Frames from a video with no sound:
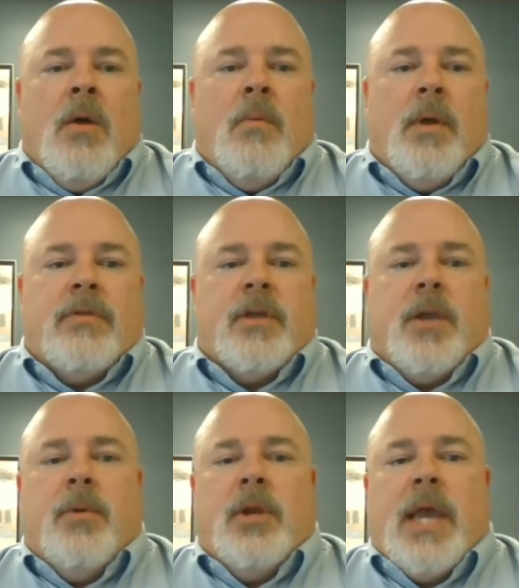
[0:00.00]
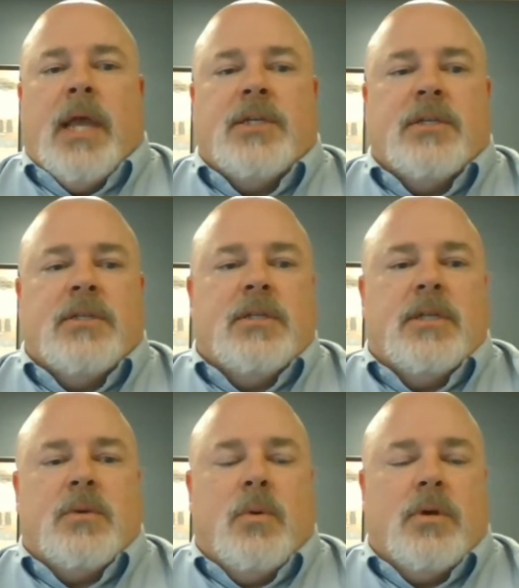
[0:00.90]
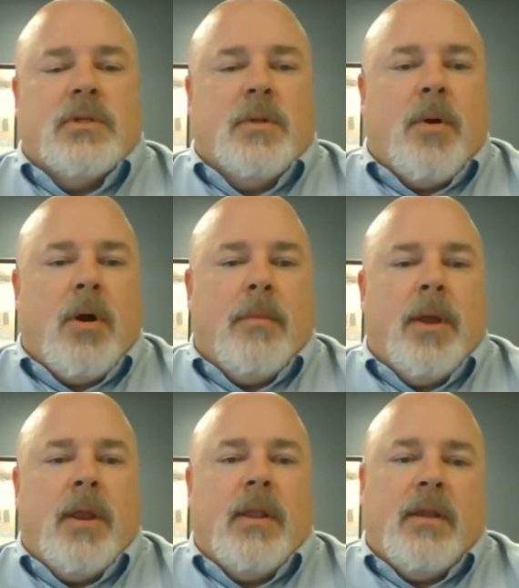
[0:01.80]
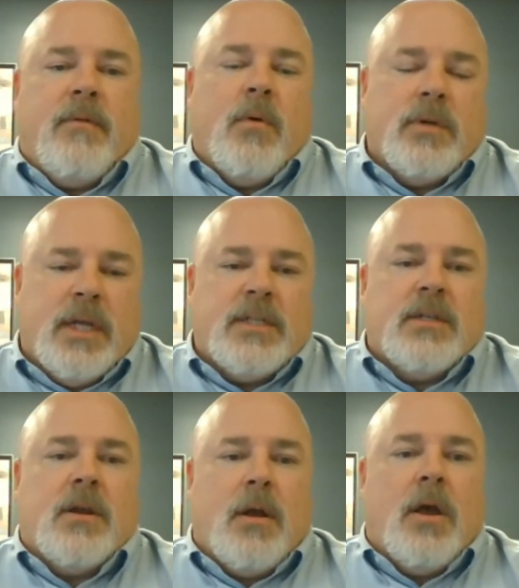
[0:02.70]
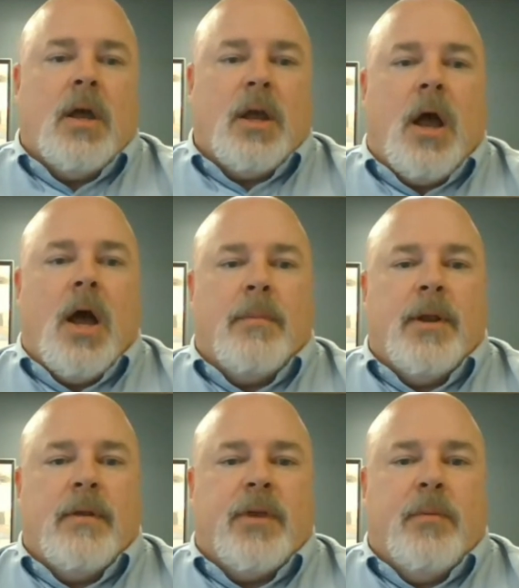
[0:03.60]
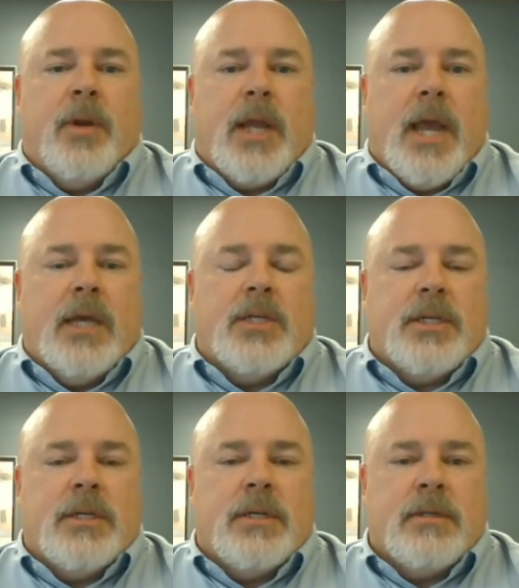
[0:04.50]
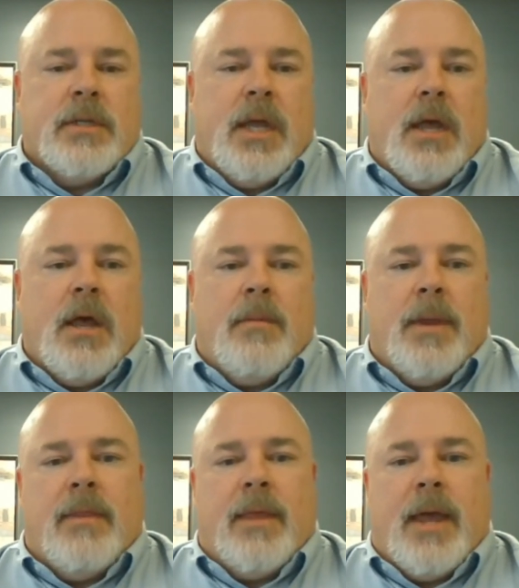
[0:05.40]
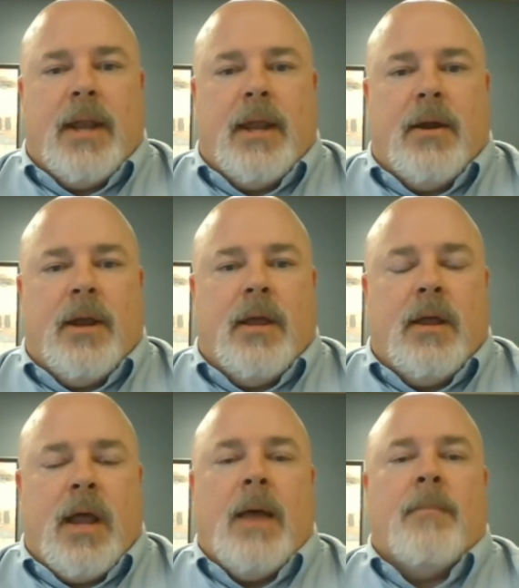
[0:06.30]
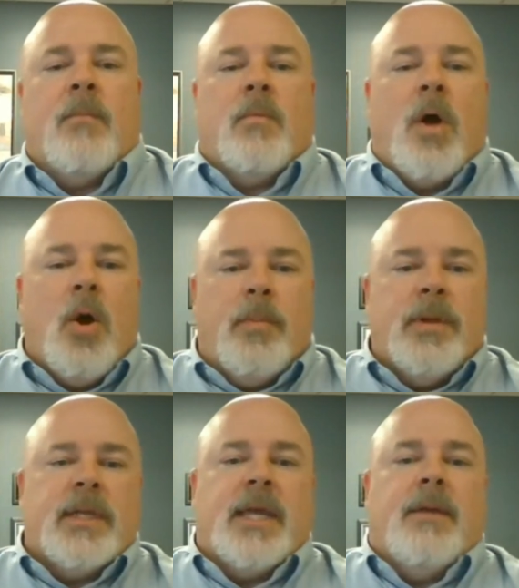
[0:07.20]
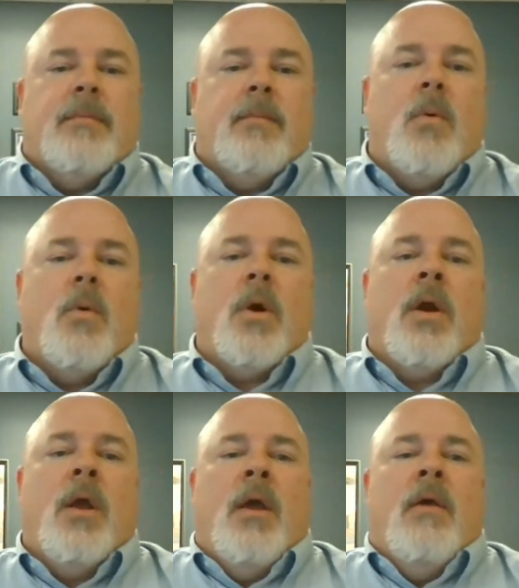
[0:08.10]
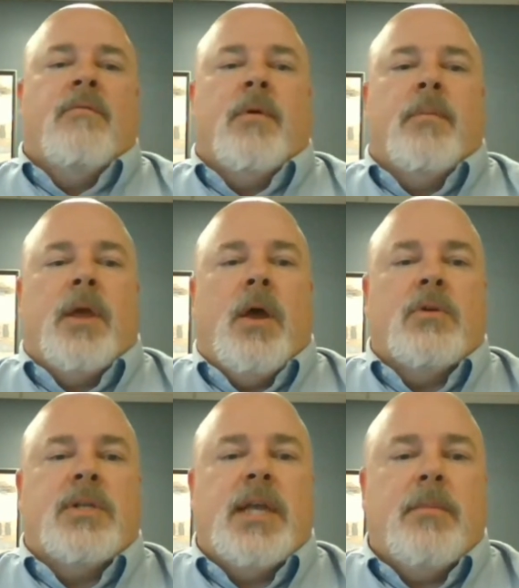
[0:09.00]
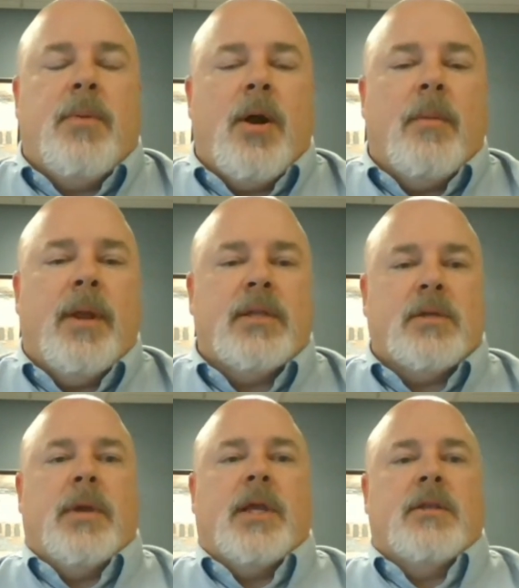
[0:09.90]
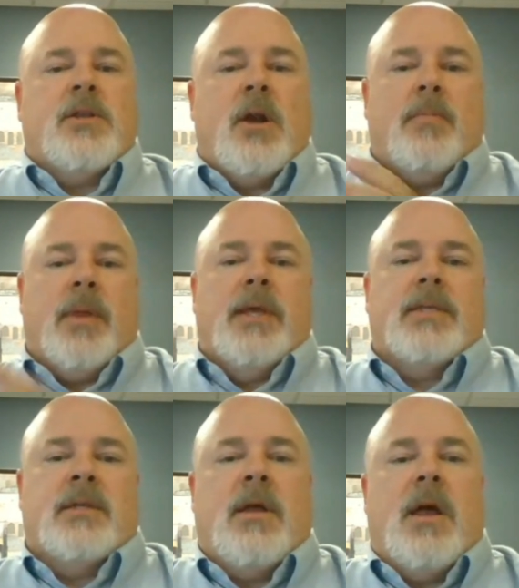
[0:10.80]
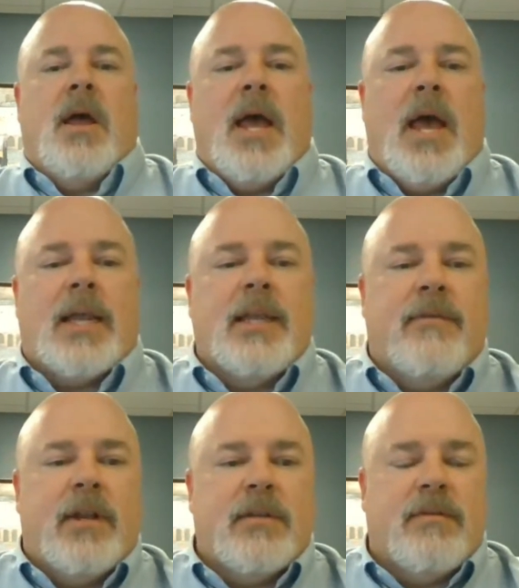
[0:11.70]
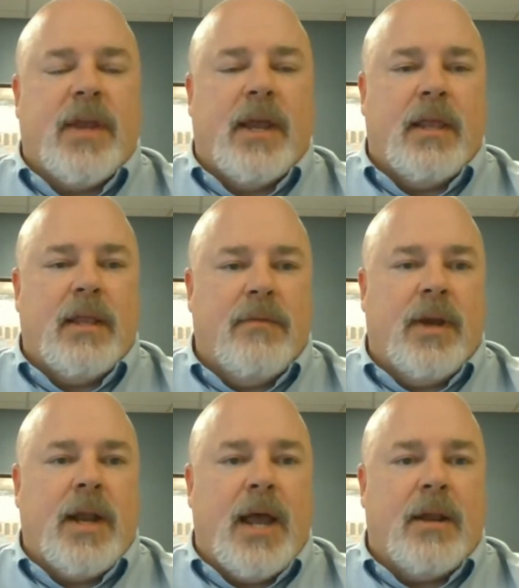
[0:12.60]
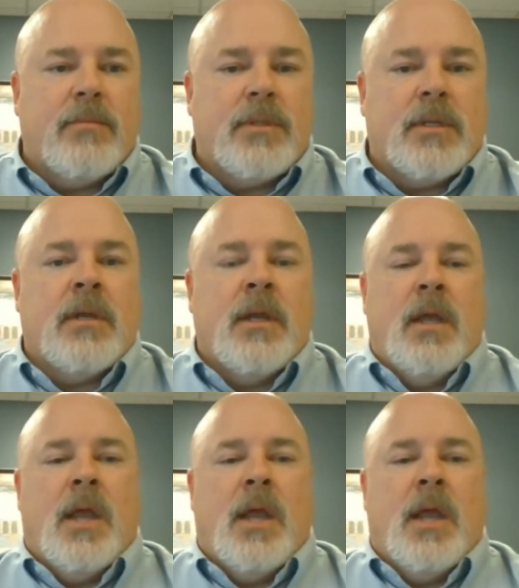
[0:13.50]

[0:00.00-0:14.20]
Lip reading: with the Communications Disorders Department. And of course, that's augmentative communication in that area. I'm hoping to get more from the OT department so we can start placing activities of daily living items and